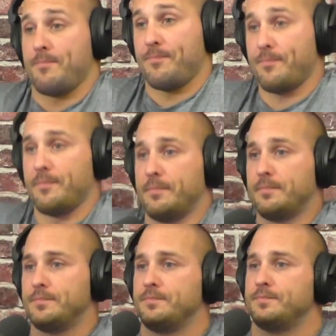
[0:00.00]

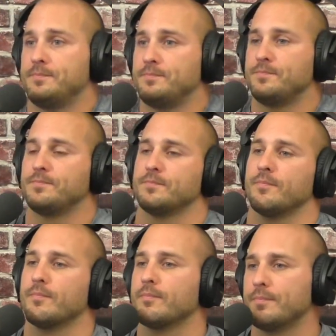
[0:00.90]

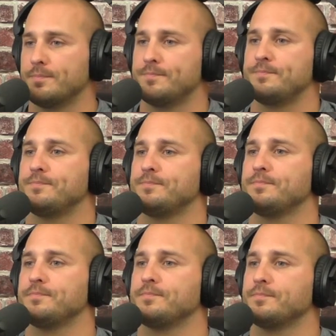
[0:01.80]

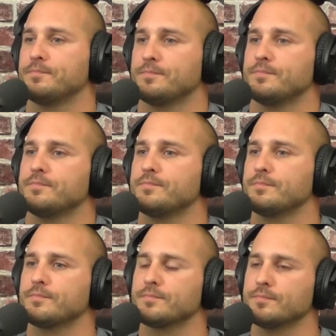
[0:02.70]

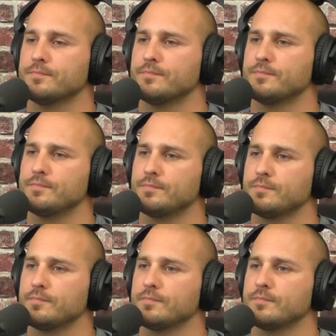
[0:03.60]

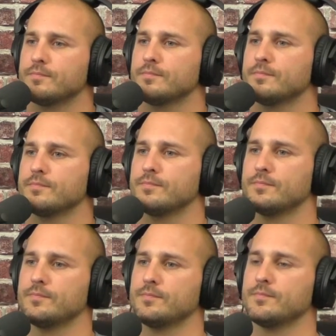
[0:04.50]

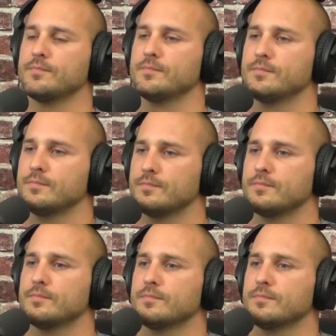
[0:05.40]
[no speech]